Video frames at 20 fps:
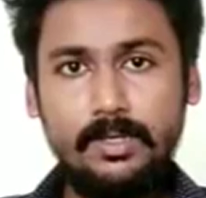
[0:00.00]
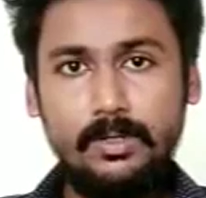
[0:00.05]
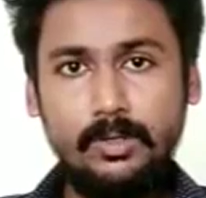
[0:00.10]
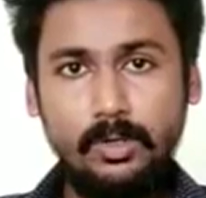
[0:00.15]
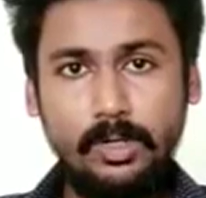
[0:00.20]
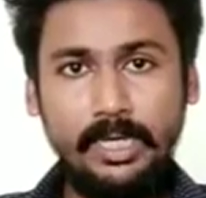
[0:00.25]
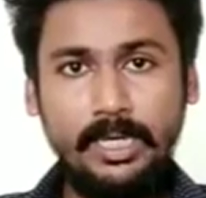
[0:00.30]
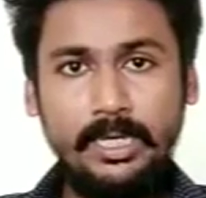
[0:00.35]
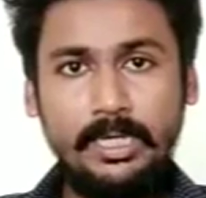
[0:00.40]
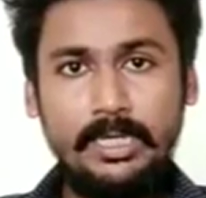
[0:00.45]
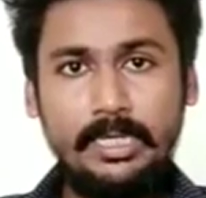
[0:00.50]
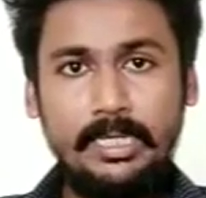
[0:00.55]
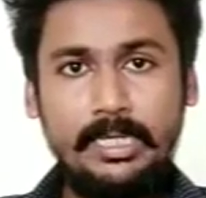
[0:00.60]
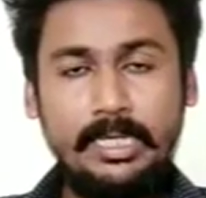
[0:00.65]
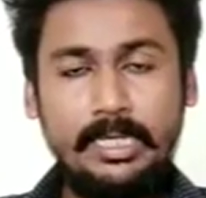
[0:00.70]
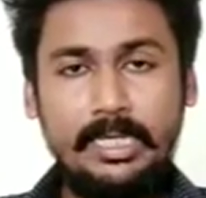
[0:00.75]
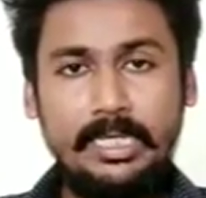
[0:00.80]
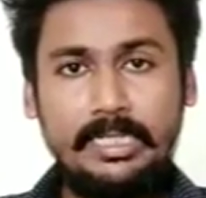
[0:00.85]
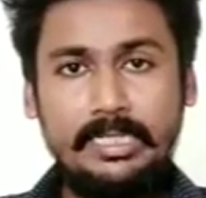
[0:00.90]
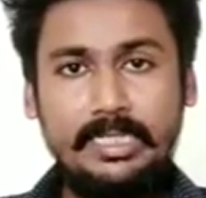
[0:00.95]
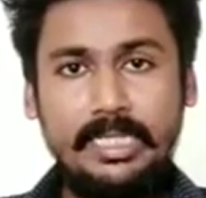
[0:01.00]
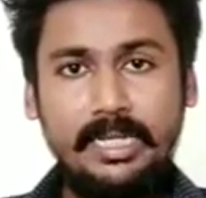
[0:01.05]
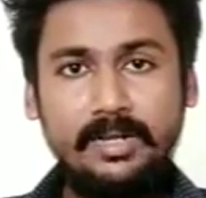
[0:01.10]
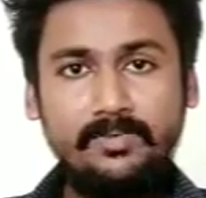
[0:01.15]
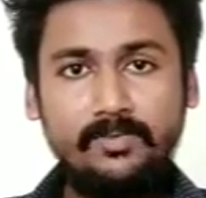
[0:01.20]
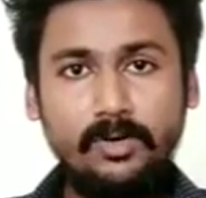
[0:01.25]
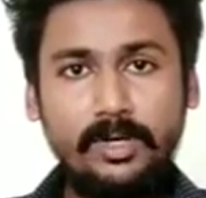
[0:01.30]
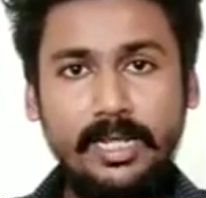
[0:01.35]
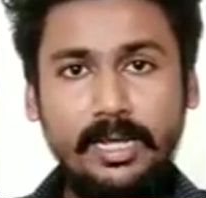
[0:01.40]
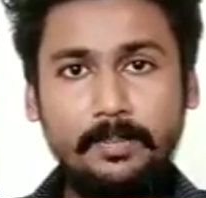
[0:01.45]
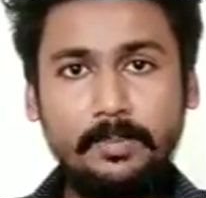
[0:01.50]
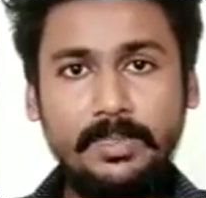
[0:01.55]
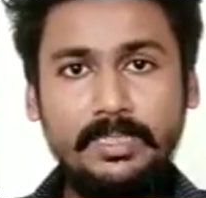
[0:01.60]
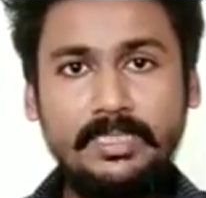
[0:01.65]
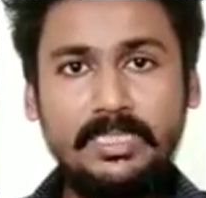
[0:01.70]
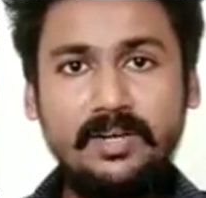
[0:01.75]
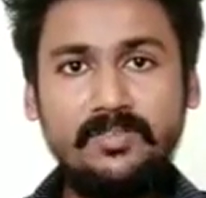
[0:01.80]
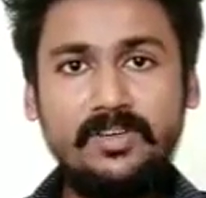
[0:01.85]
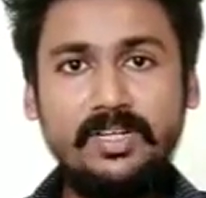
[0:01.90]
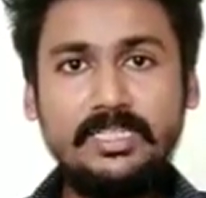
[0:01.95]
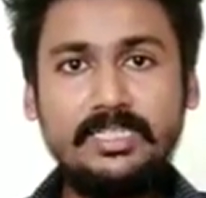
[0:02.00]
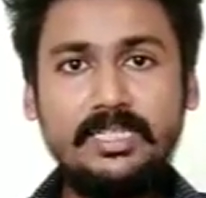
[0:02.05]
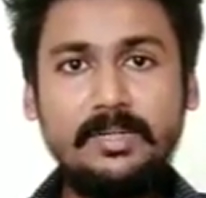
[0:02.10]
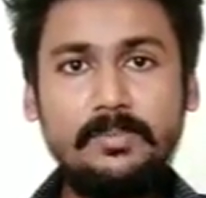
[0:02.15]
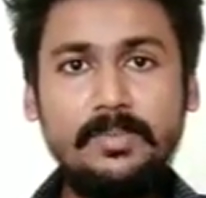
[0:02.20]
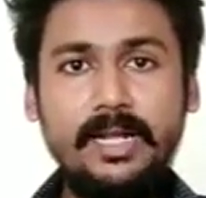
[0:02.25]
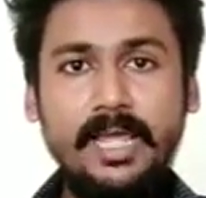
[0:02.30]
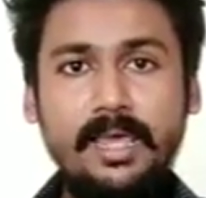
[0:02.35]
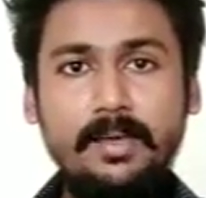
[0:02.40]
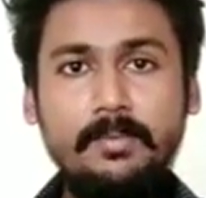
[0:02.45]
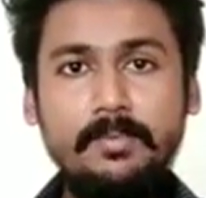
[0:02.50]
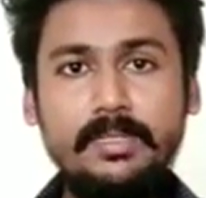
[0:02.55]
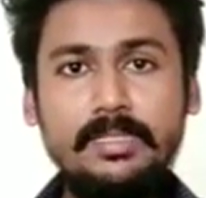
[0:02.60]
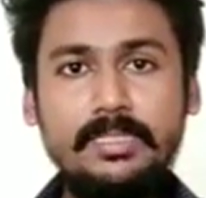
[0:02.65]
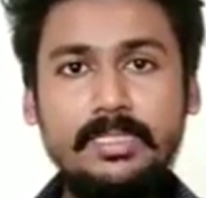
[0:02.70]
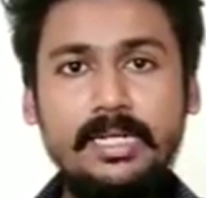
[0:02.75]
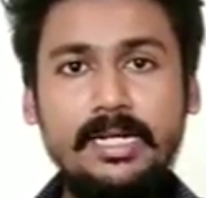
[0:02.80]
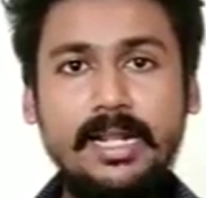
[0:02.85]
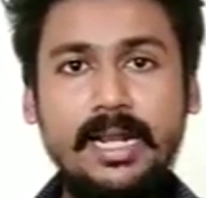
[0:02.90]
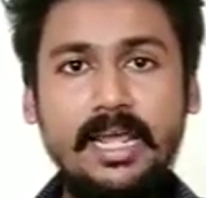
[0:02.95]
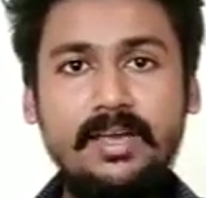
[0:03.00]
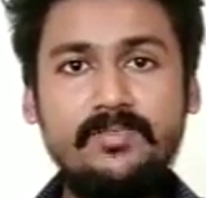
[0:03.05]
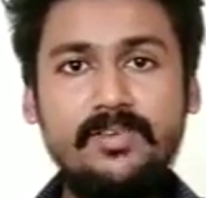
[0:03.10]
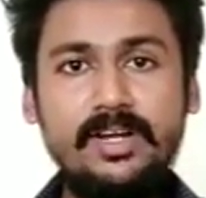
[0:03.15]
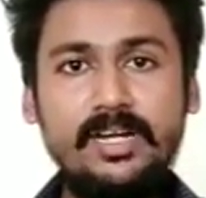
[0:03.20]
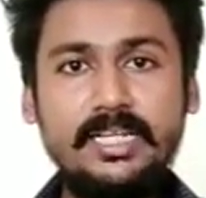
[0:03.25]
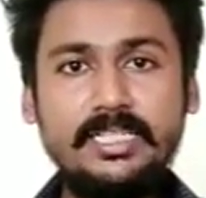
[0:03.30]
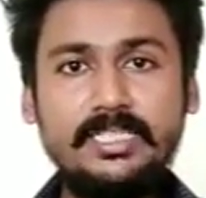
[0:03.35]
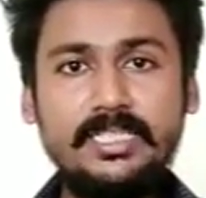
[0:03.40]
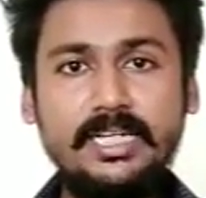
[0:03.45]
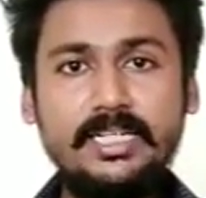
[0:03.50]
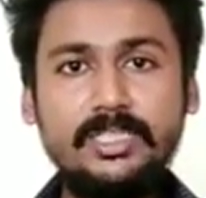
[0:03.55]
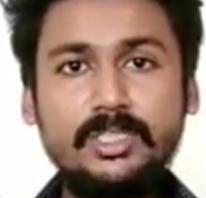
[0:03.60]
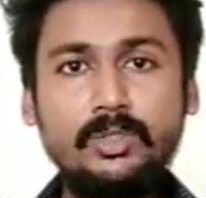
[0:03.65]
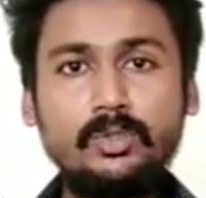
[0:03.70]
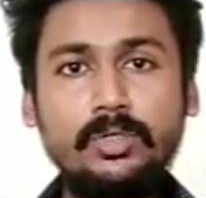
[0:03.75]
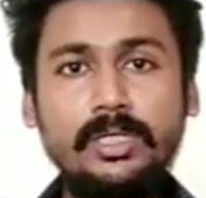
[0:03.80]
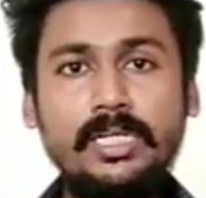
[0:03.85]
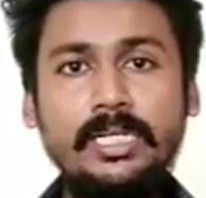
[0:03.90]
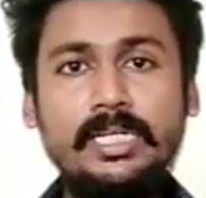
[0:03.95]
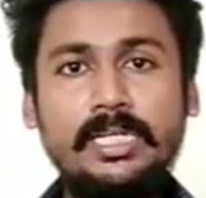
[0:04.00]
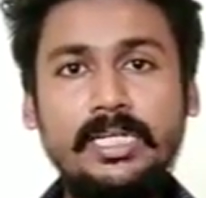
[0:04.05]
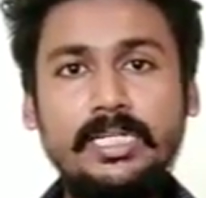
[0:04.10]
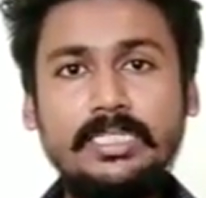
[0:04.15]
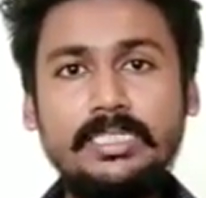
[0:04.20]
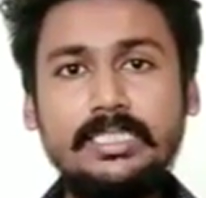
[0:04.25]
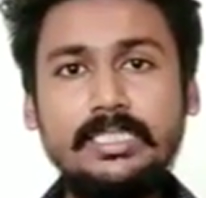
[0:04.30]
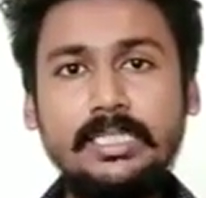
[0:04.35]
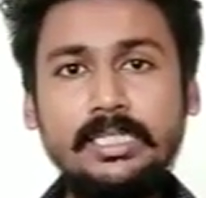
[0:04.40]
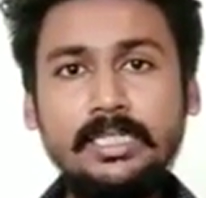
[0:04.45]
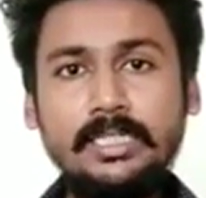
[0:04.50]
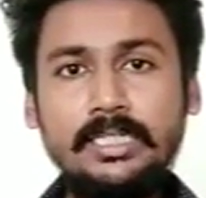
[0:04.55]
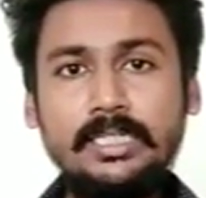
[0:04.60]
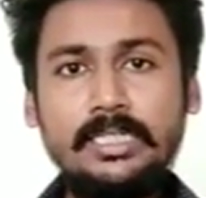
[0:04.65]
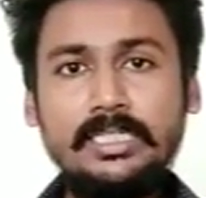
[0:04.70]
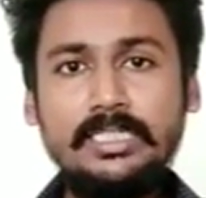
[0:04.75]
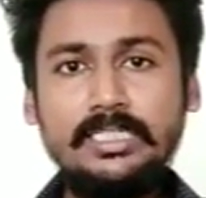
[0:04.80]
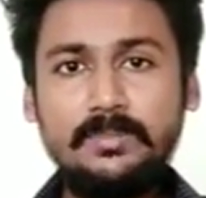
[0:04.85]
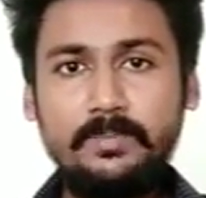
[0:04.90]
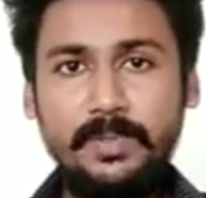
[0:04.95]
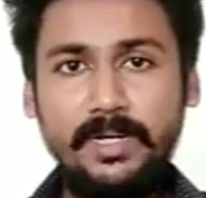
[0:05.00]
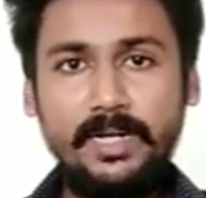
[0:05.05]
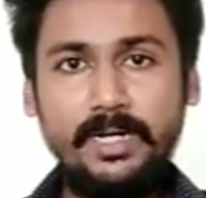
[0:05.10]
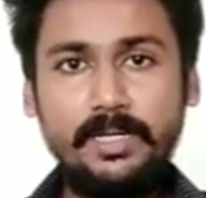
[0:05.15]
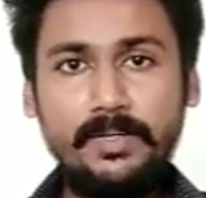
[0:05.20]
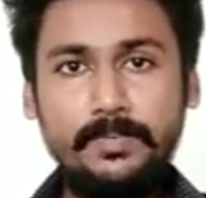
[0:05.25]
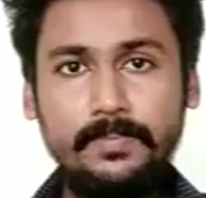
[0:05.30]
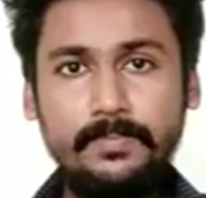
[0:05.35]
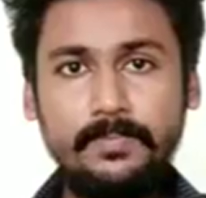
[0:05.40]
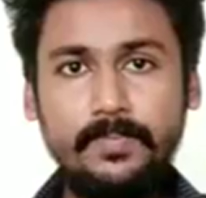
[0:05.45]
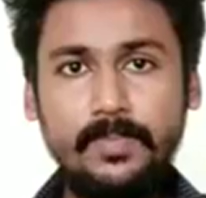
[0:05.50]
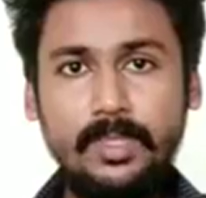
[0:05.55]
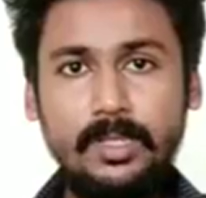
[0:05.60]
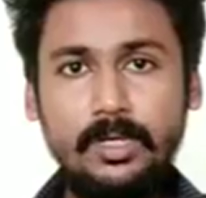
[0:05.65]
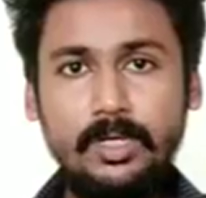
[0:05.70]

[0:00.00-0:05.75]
Okay. Then what happens after some time? The driver decides to increase the speed.